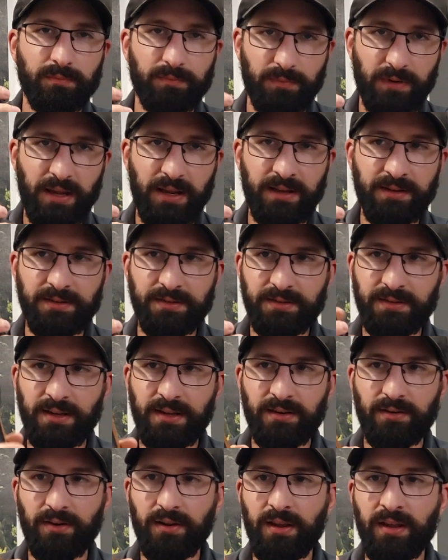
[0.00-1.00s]

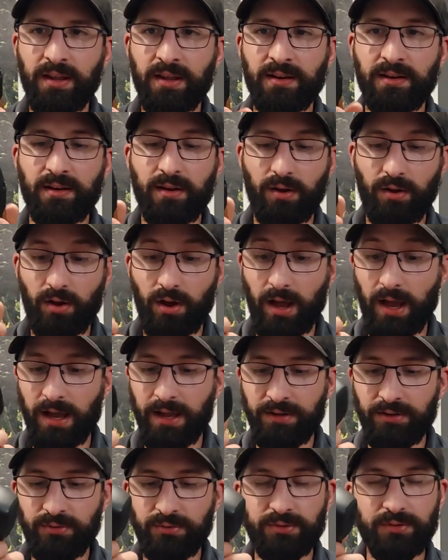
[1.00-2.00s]
handset, and I
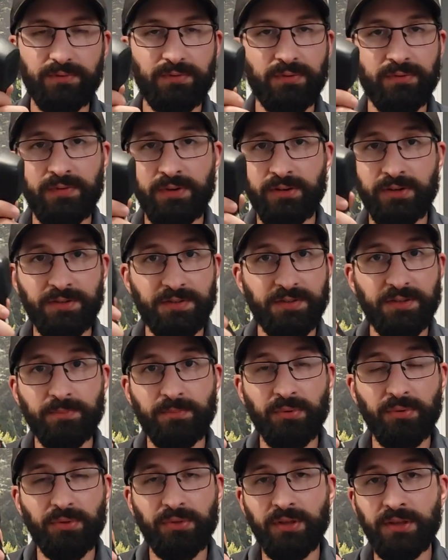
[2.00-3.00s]
use it for very
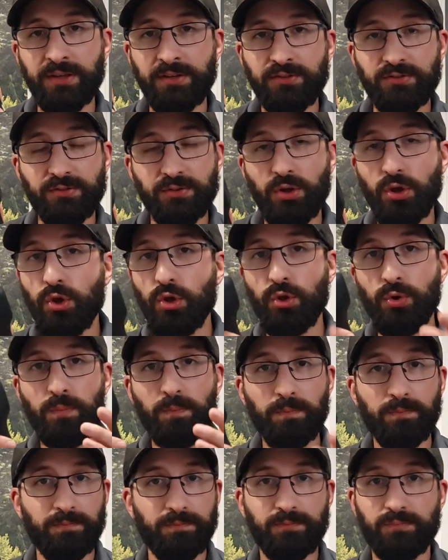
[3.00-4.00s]
simple things.
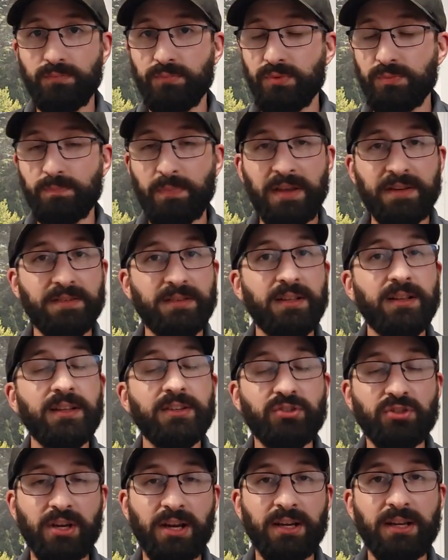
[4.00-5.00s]
It's basically
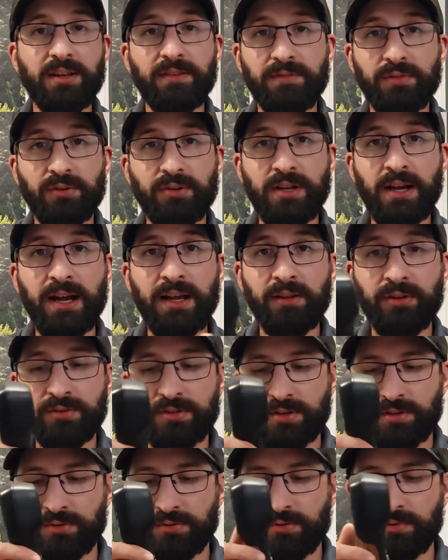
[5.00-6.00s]
checking for dial
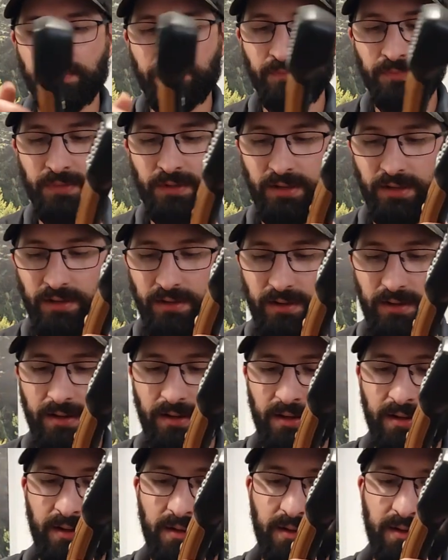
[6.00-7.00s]
tone.
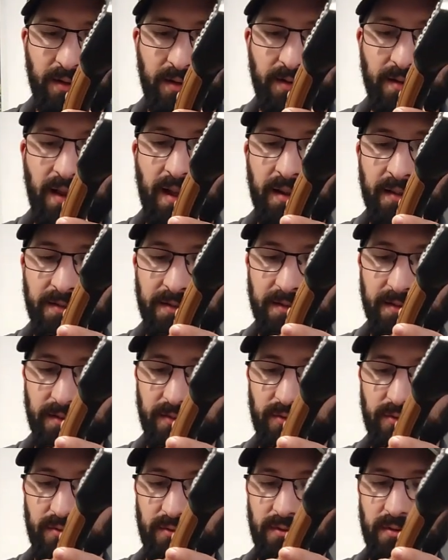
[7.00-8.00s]
It has
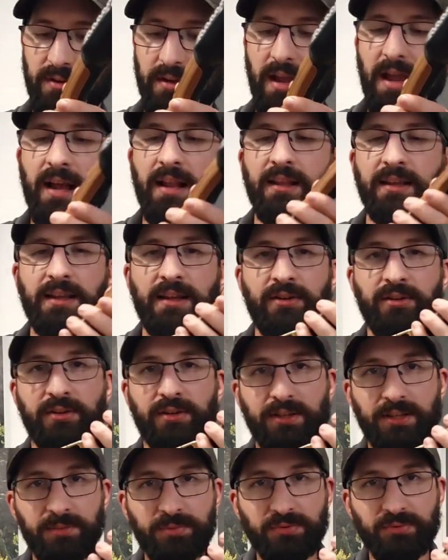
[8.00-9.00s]
alligator
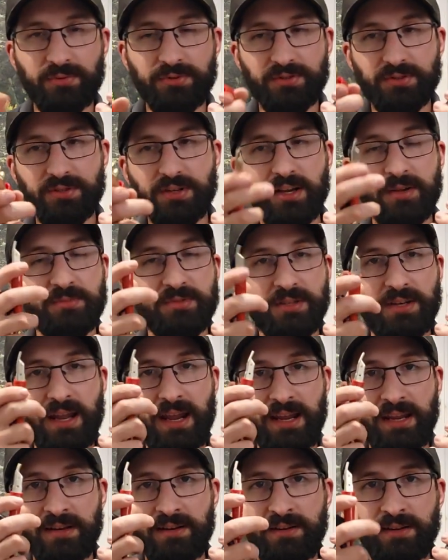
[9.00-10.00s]
clips, which comes in
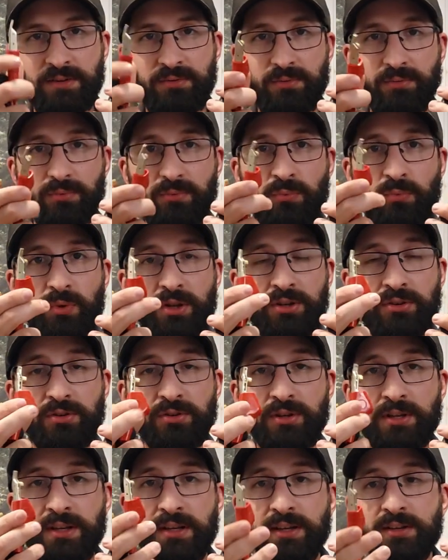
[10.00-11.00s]
handy when you're
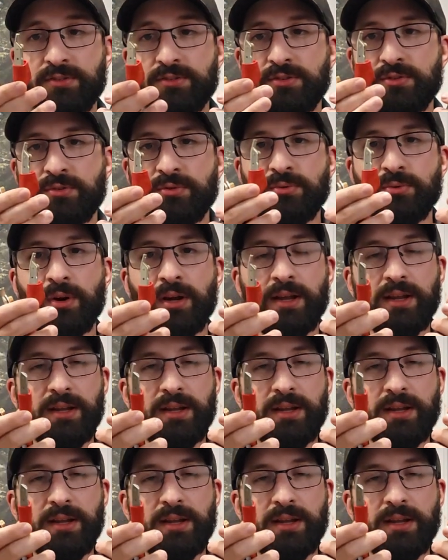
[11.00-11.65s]
needing to